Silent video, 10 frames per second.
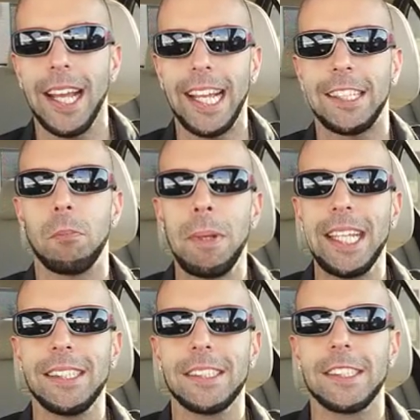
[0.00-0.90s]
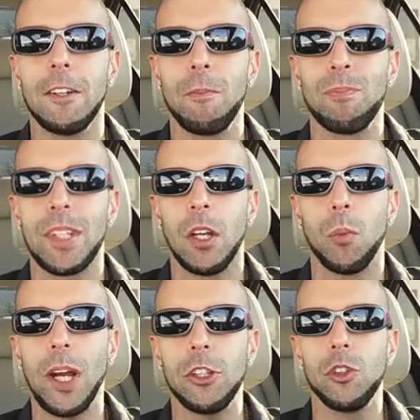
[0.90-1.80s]
it means
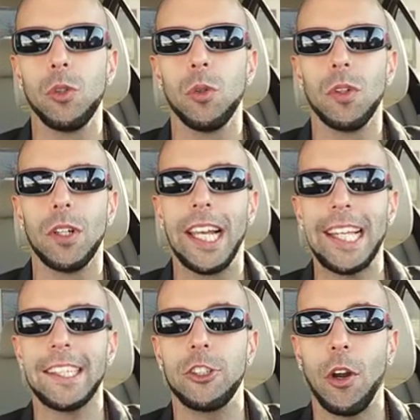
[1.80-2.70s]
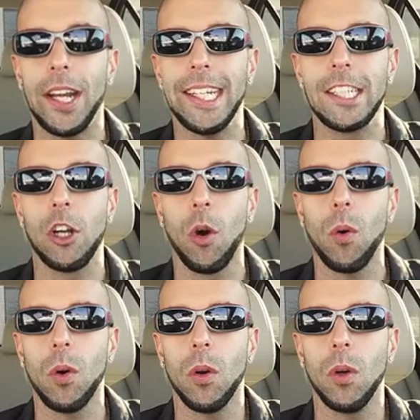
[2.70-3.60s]
when you left your ego